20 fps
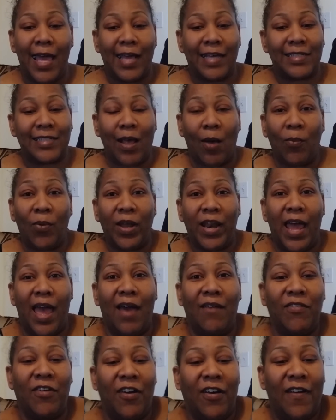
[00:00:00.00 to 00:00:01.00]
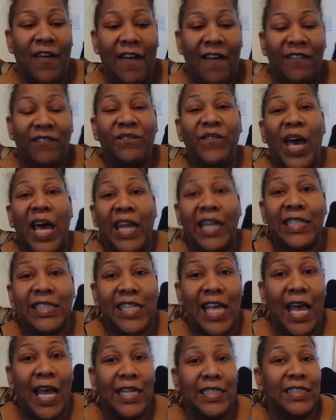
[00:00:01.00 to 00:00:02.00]
Because I want to have a
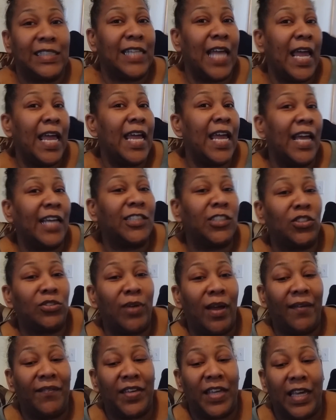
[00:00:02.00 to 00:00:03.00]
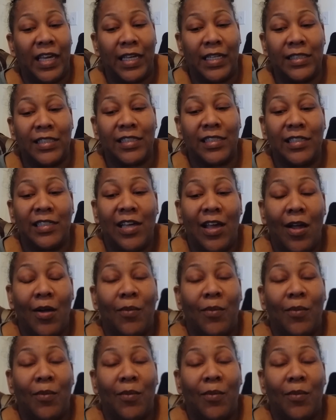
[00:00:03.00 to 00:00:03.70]
Valentine's Day extravaganza.